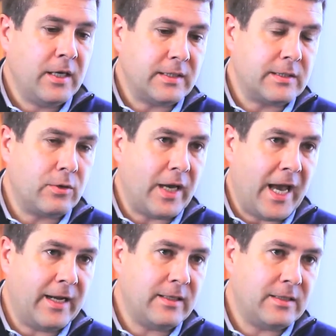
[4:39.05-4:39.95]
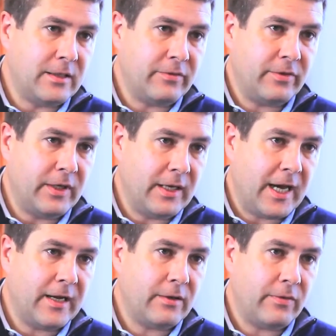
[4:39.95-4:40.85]
and so in an
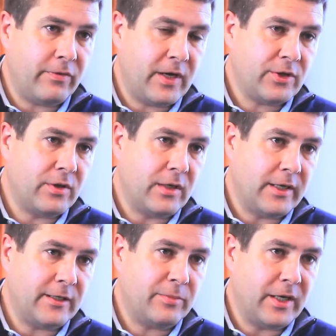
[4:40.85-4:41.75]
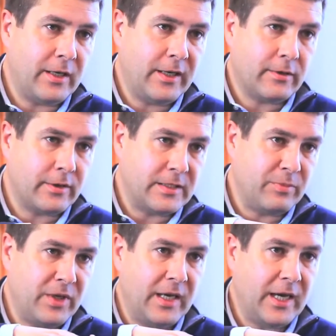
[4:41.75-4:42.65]
additive fashion, layer by layer is
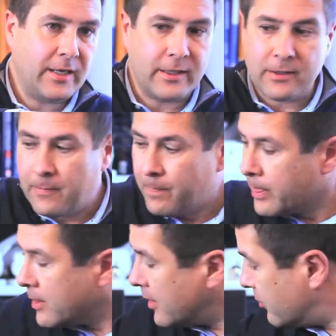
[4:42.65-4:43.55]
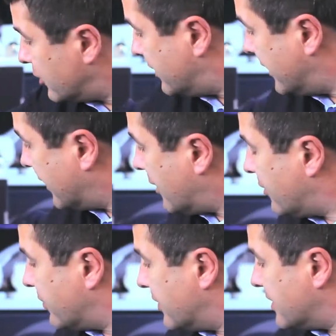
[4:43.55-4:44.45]
being added. And what you get
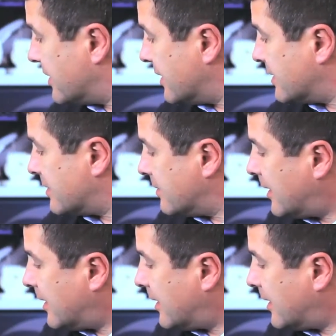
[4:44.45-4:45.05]
out of this is